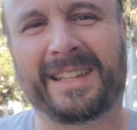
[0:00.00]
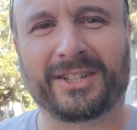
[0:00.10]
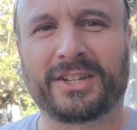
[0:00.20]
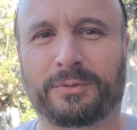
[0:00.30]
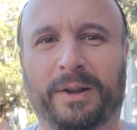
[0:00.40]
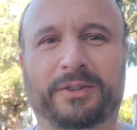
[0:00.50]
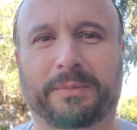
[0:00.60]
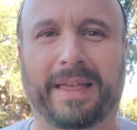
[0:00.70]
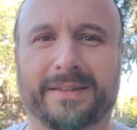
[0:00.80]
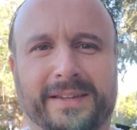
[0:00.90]
She's right on some
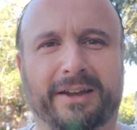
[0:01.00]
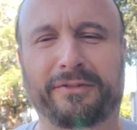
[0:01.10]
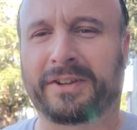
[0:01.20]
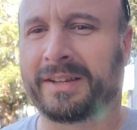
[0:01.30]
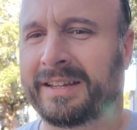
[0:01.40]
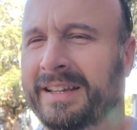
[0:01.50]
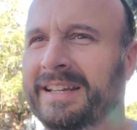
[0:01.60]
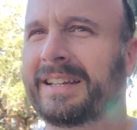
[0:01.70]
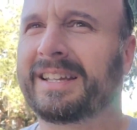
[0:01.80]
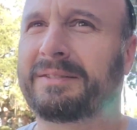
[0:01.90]
of that stuff.
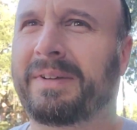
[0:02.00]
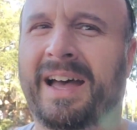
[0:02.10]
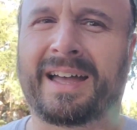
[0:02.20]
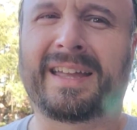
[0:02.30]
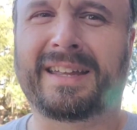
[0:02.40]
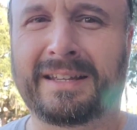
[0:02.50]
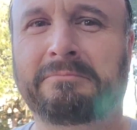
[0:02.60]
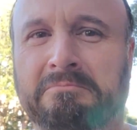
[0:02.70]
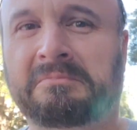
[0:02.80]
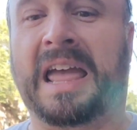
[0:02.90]

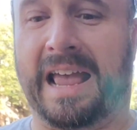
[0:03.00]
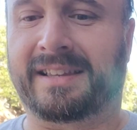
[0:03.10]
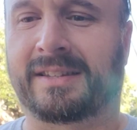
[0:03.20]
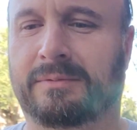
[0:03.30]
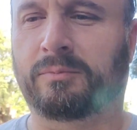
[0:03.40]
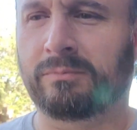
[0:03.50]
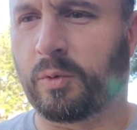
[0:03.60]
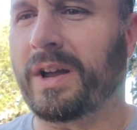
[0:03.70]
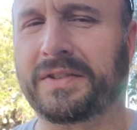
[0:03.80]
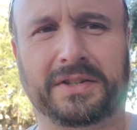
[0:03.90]
Mine has some
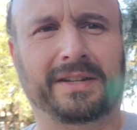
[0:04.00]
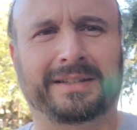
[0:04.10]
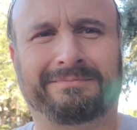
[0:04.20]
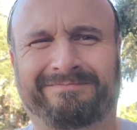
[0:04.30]
rust.